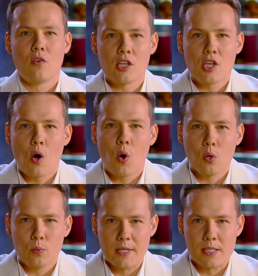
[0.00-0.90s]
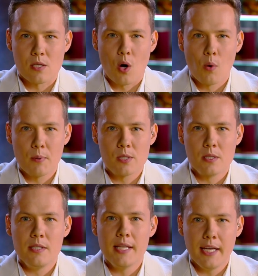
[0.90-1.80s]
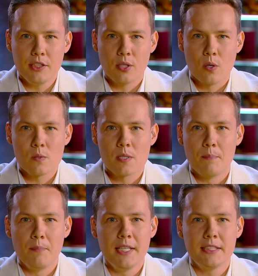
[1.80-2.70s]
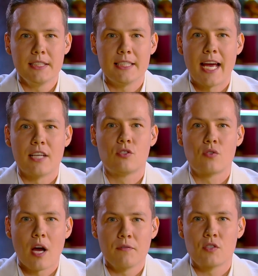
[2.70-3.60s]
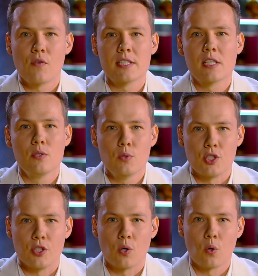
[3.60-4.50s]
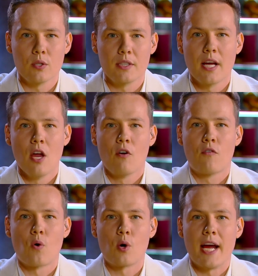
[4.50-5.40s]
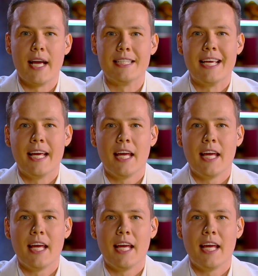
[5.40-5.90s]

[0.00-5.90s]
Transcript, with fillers: Russia always opposing NATO submitted a draft resolution calling for an